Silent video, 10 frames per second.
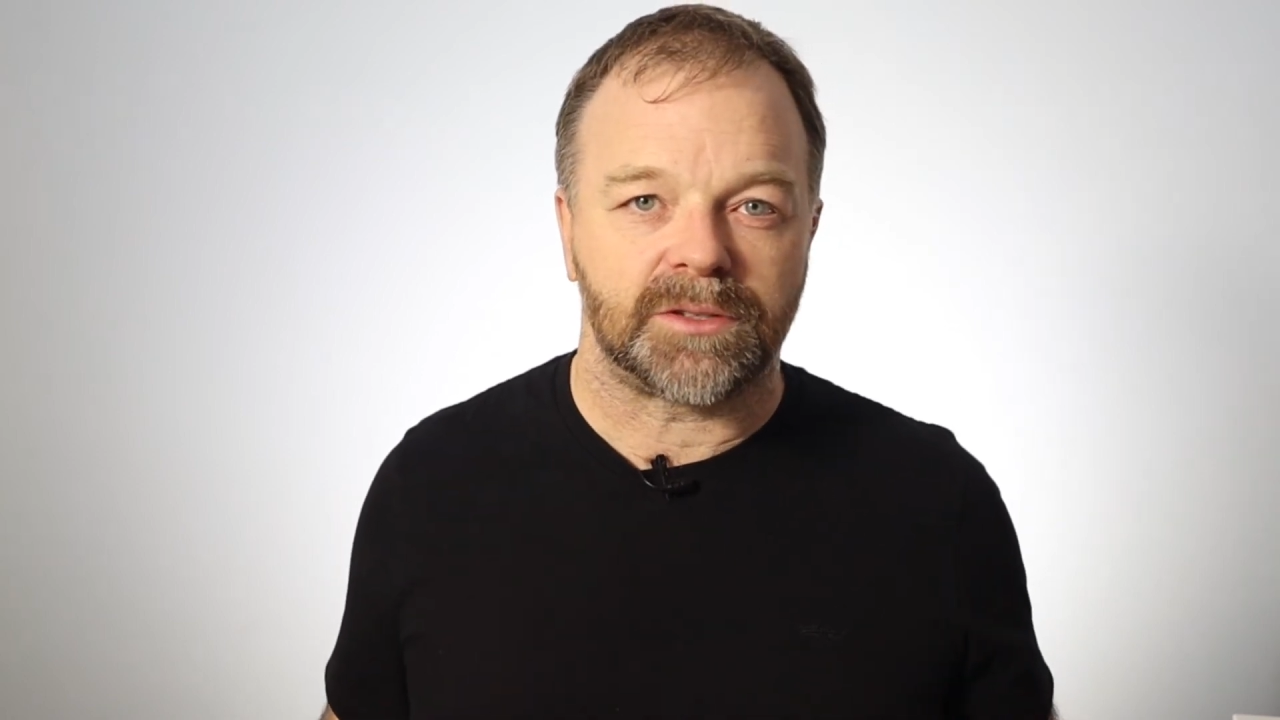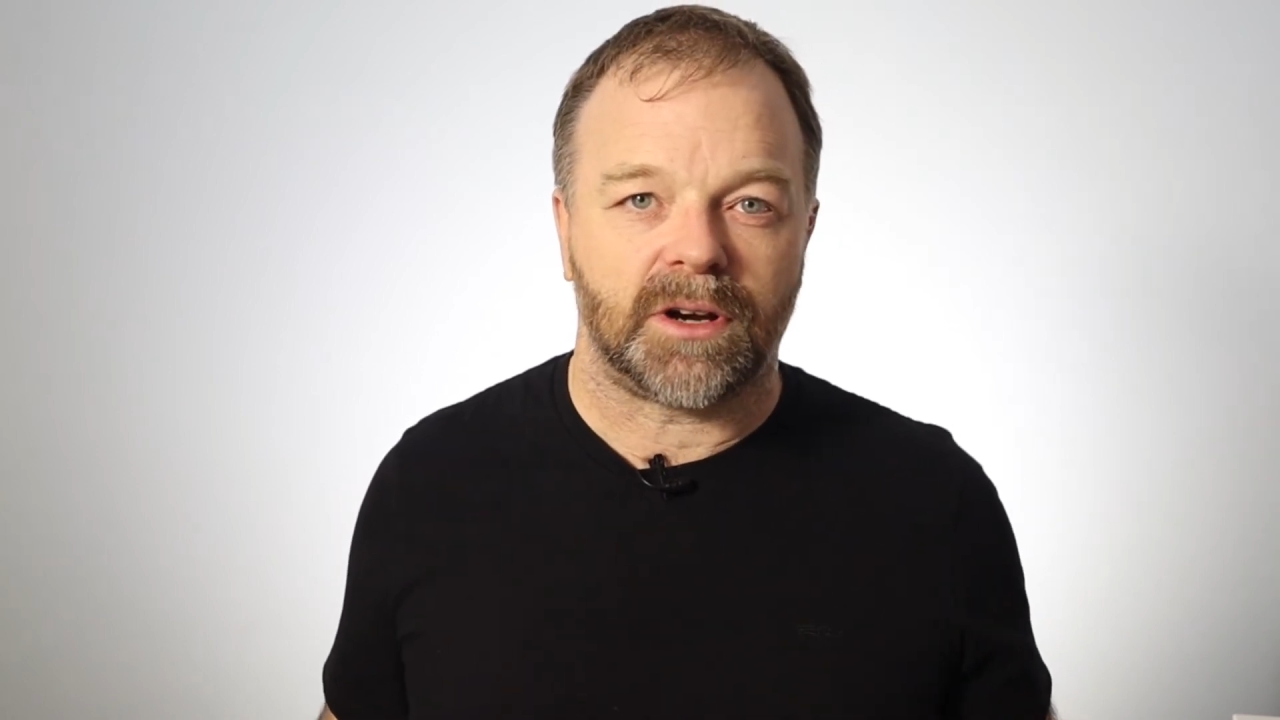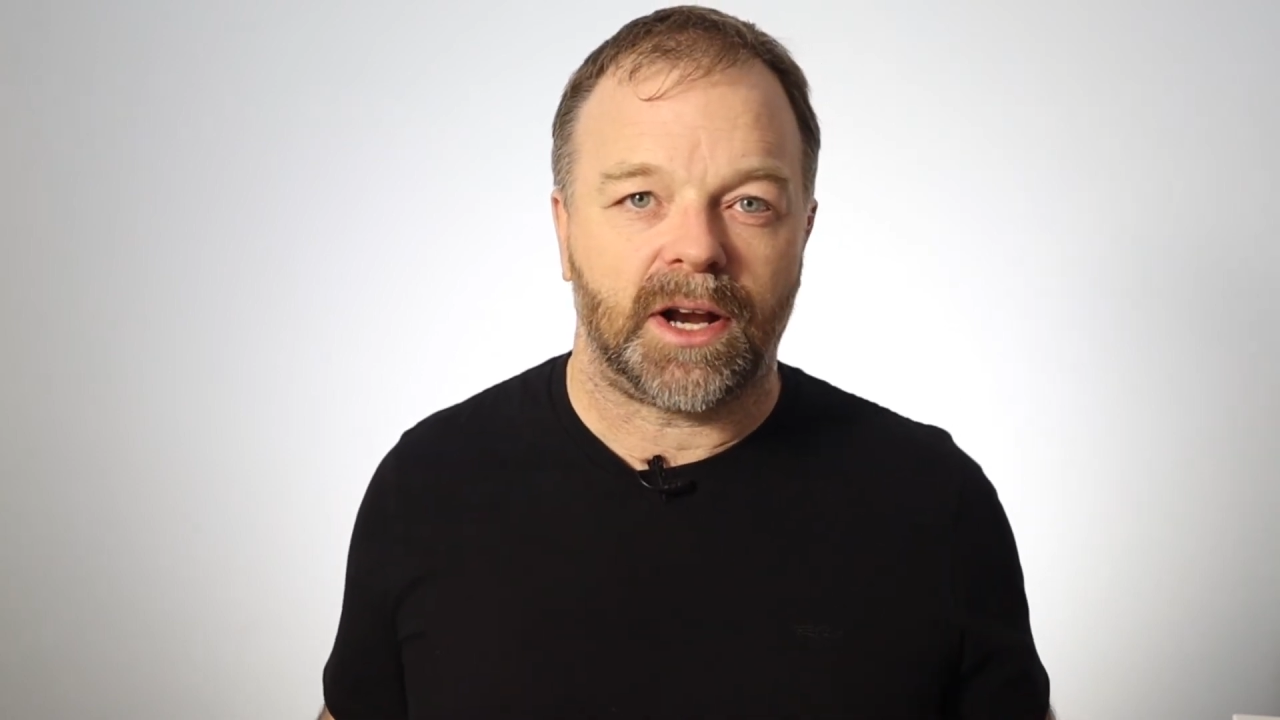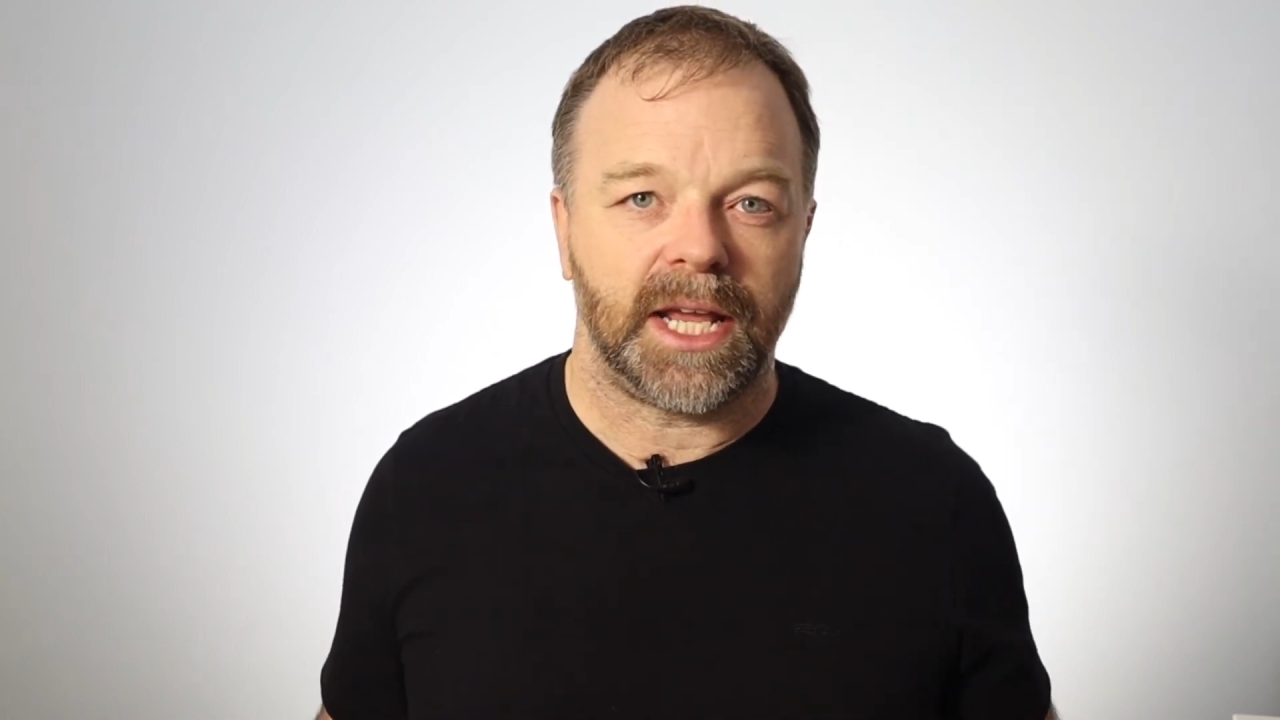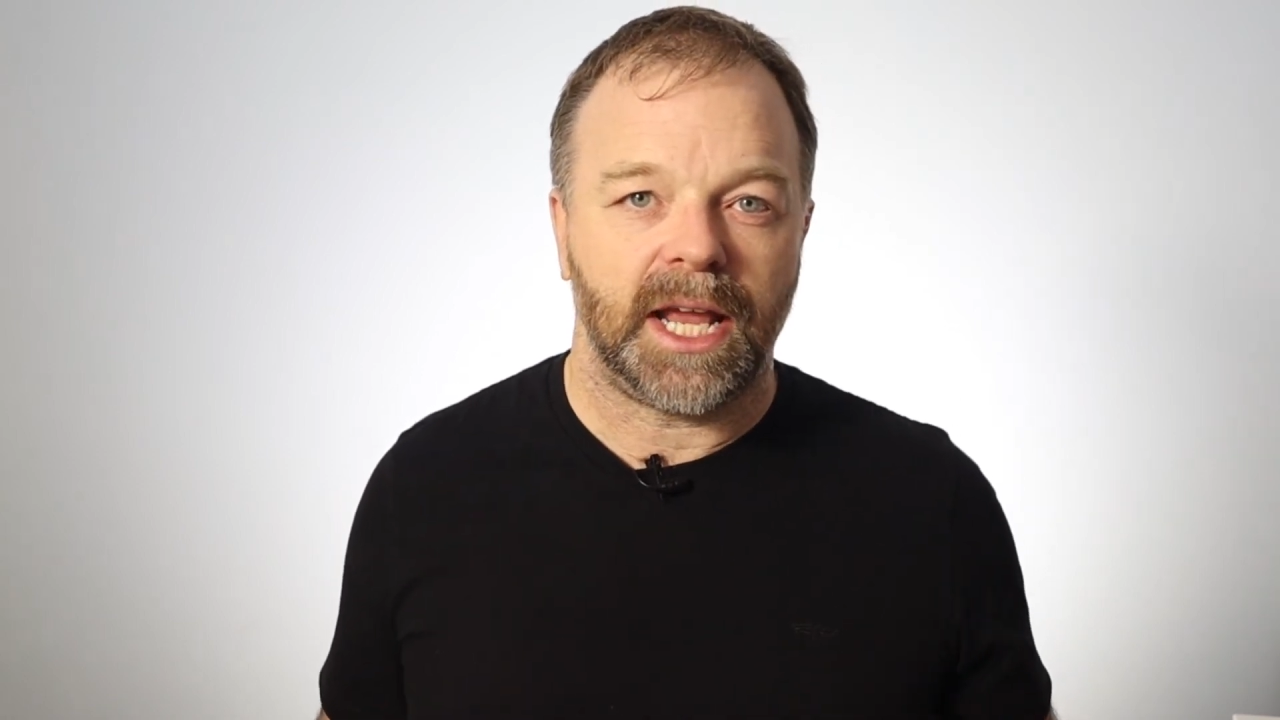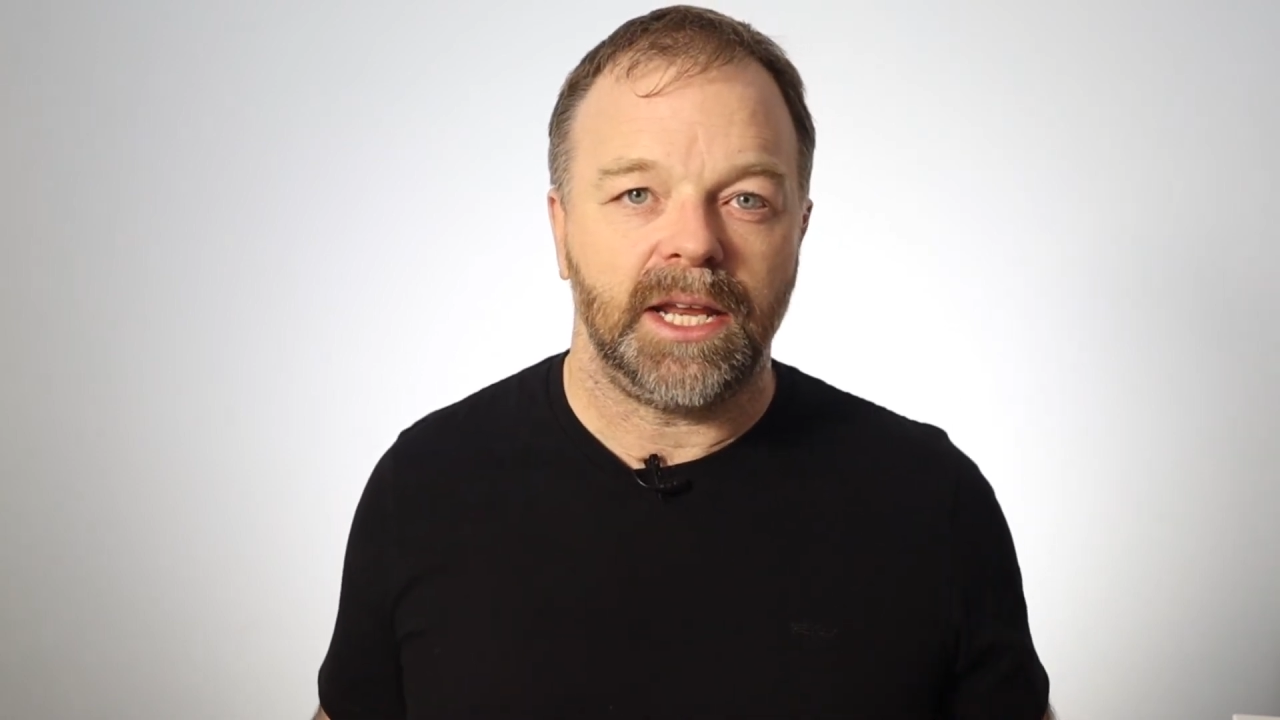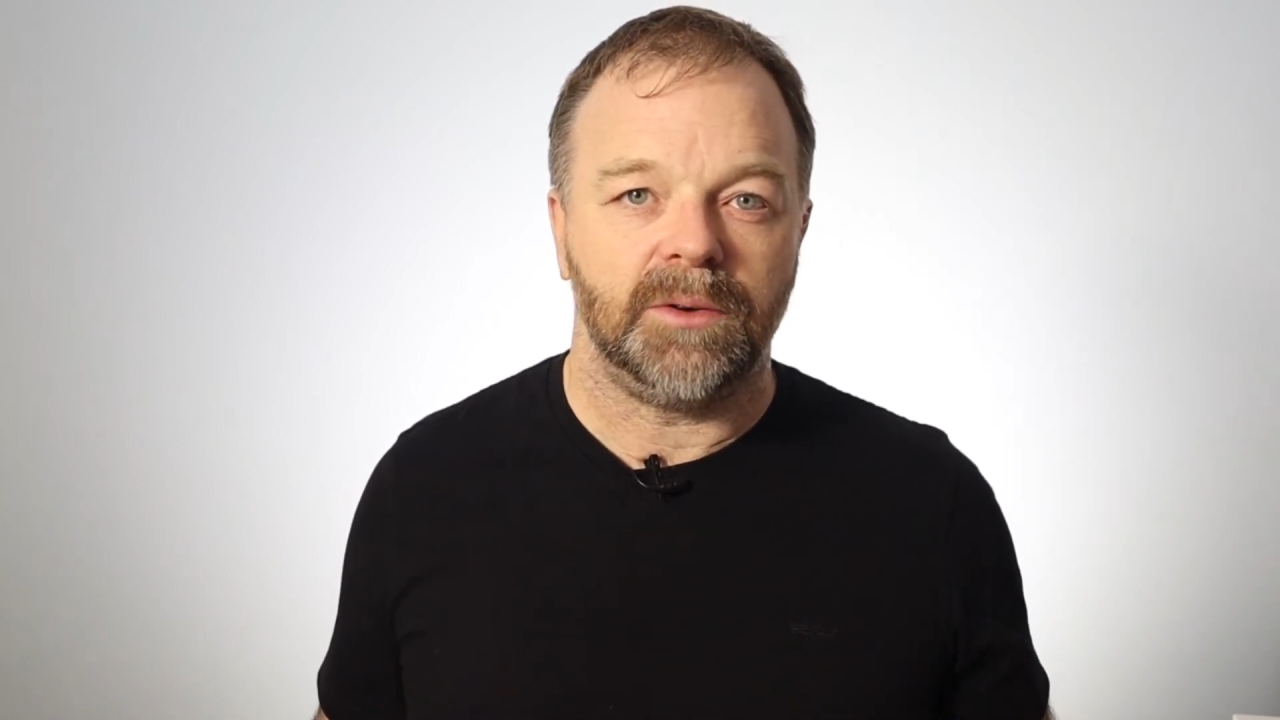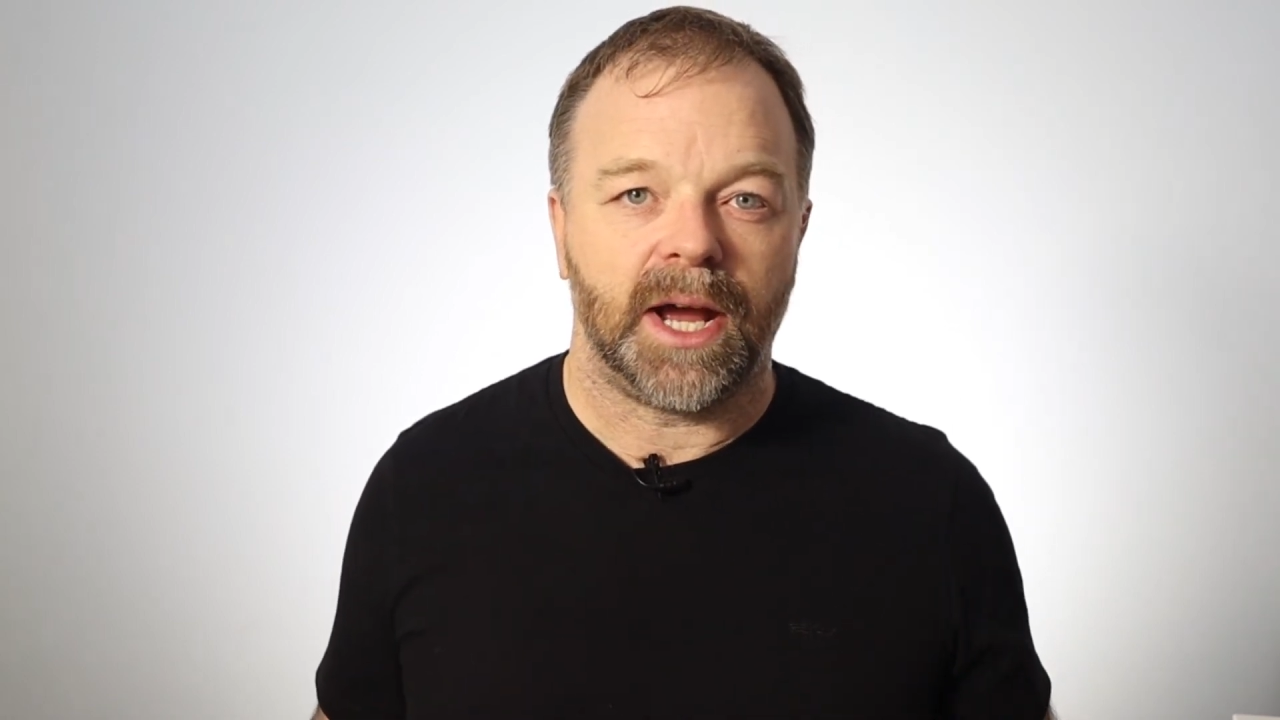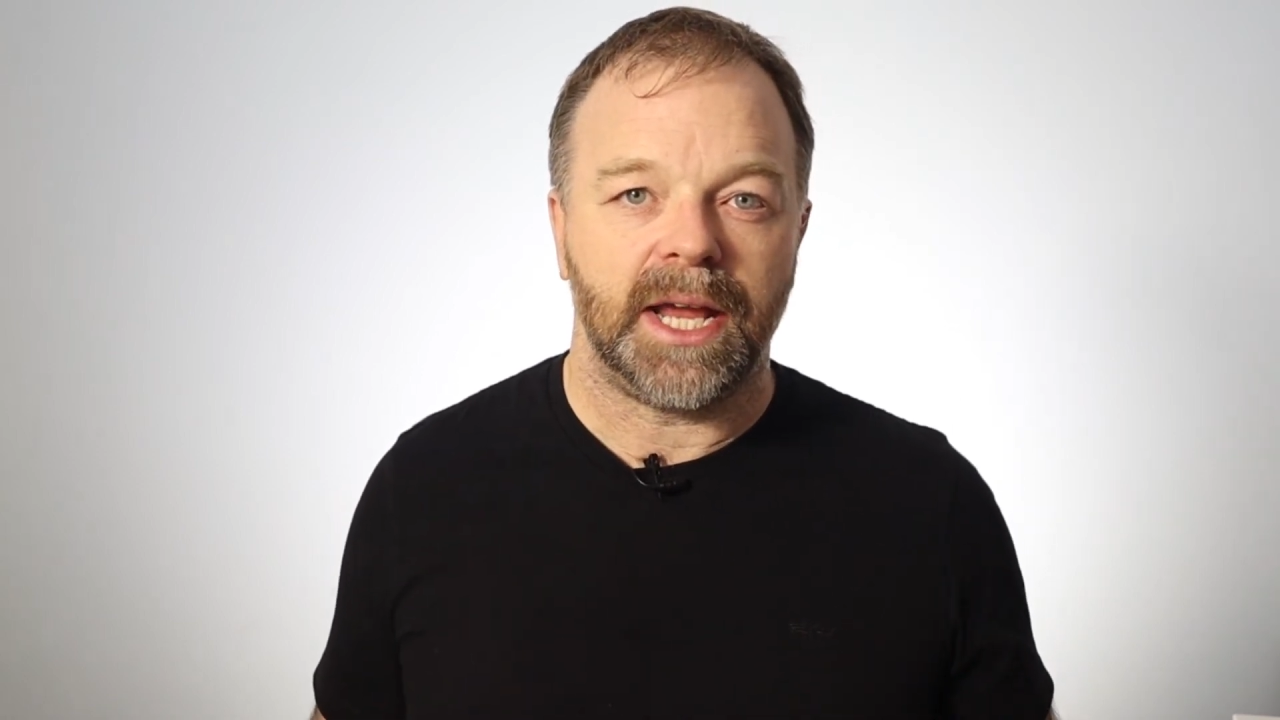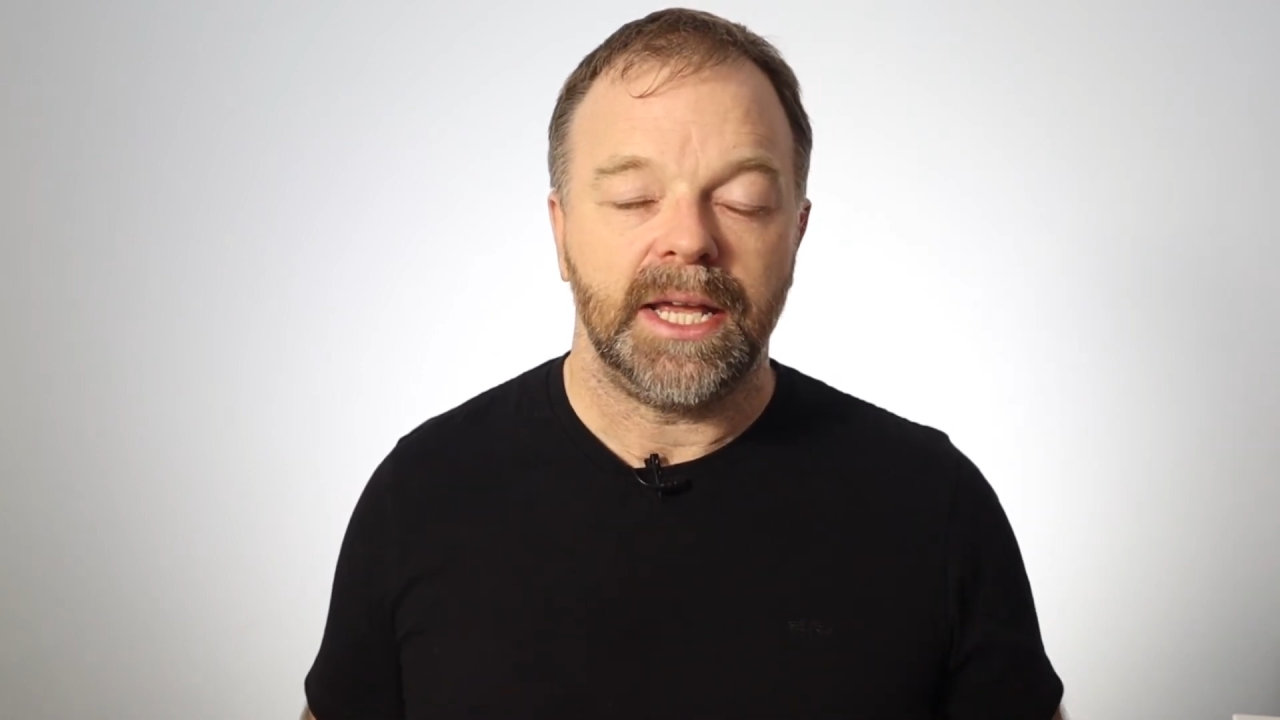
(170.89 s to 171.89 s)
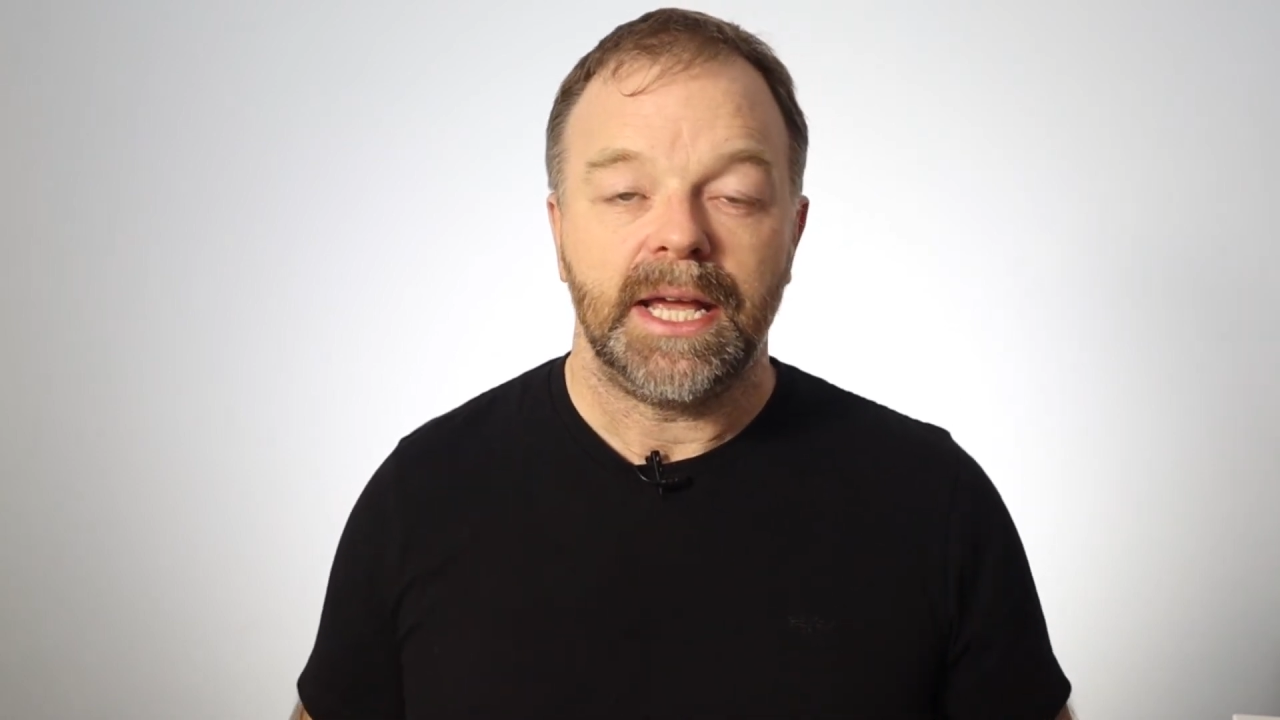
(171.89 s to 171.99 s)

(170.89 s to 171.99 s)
writing anyway,